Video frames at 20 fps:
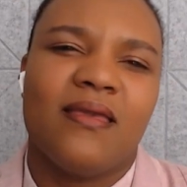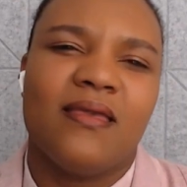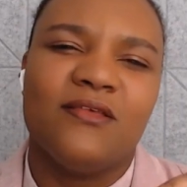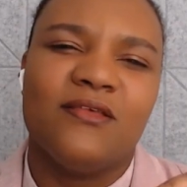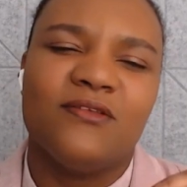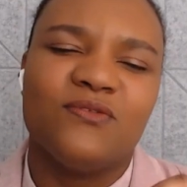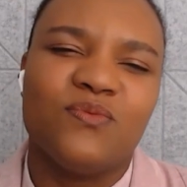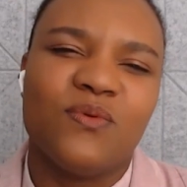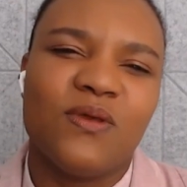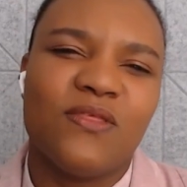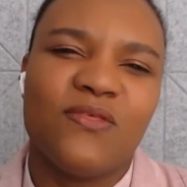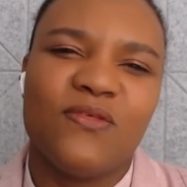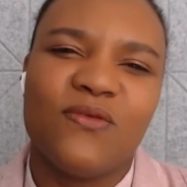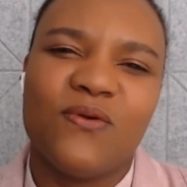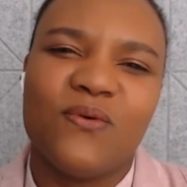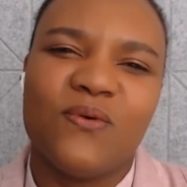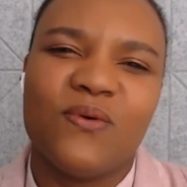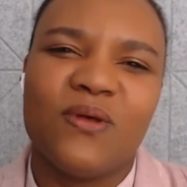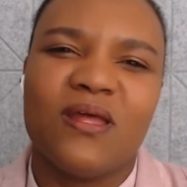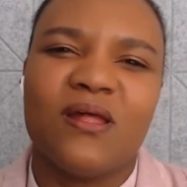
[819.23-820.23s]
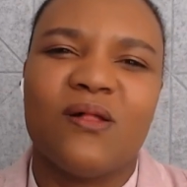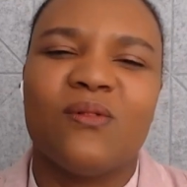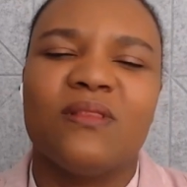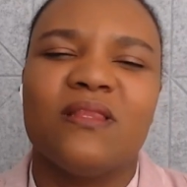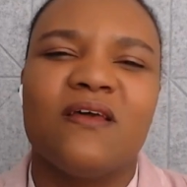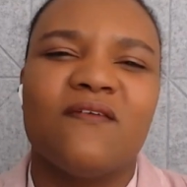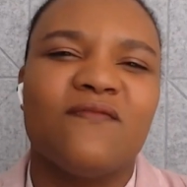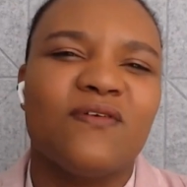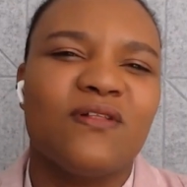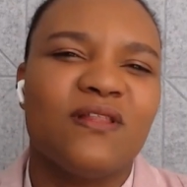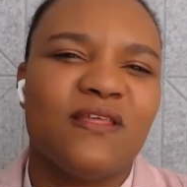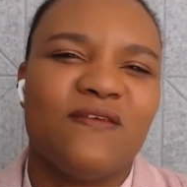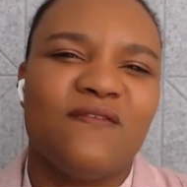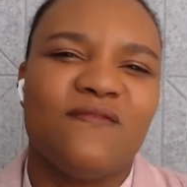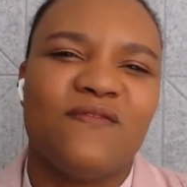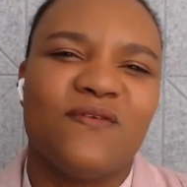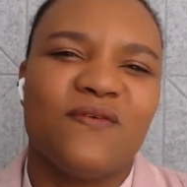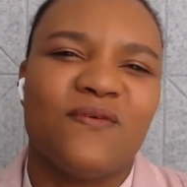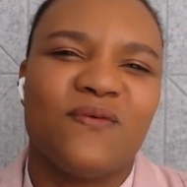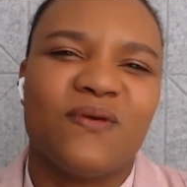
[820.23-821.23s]
He's with you. He'll never
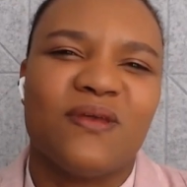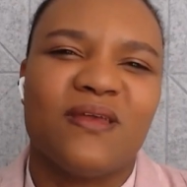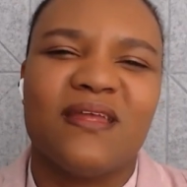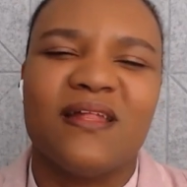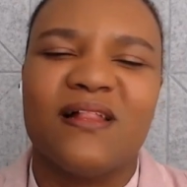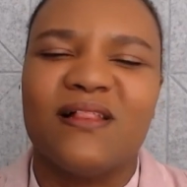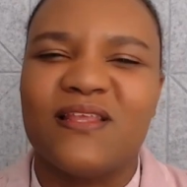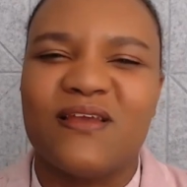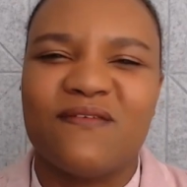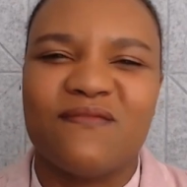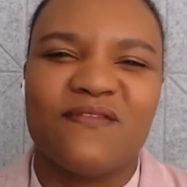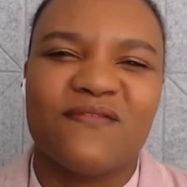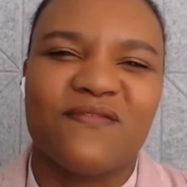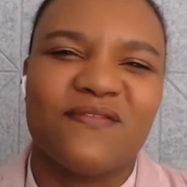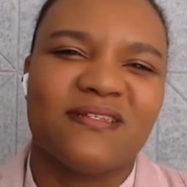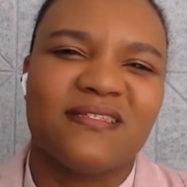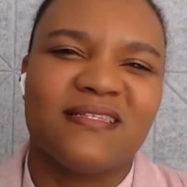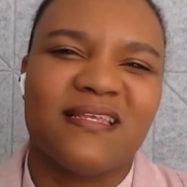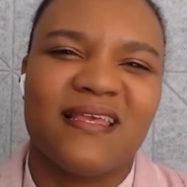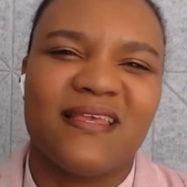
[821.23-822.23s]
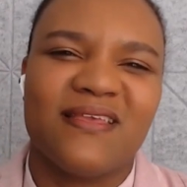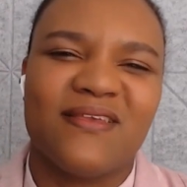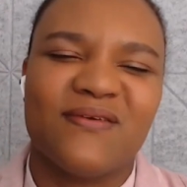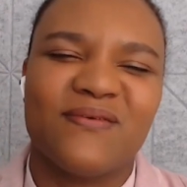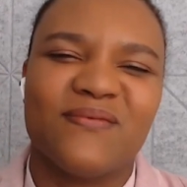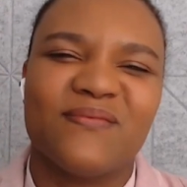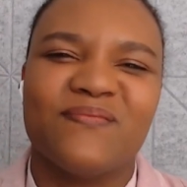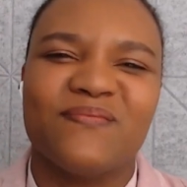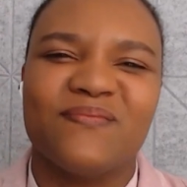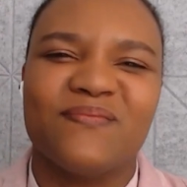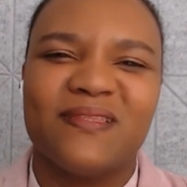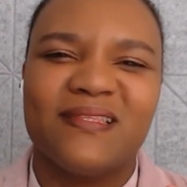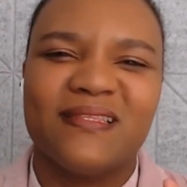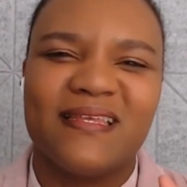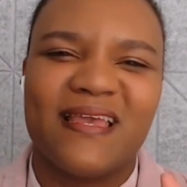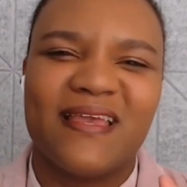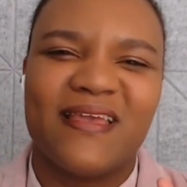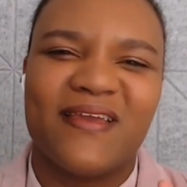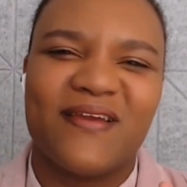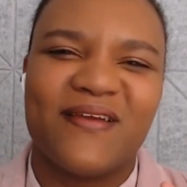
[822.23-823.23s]
leave you. He'll never forsake you.
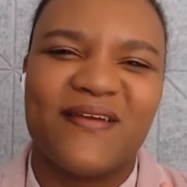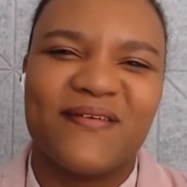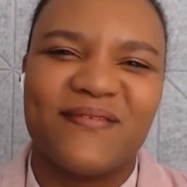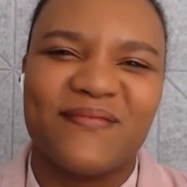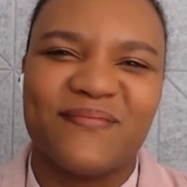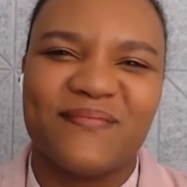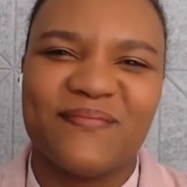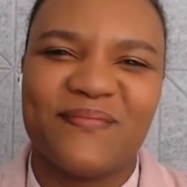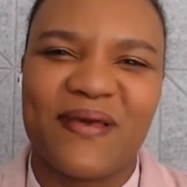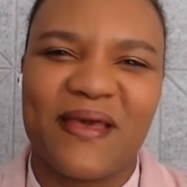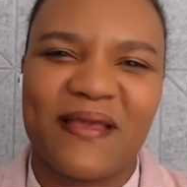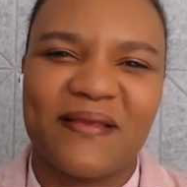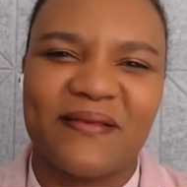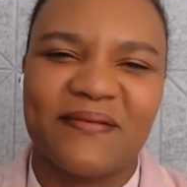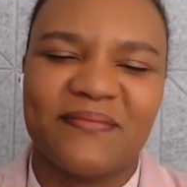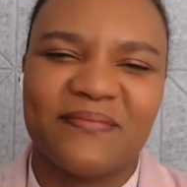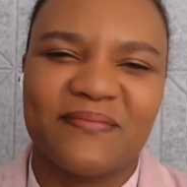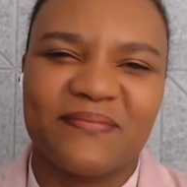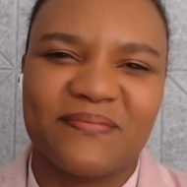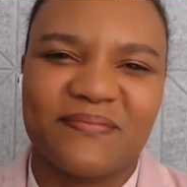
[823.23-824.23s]
Take care. Bye.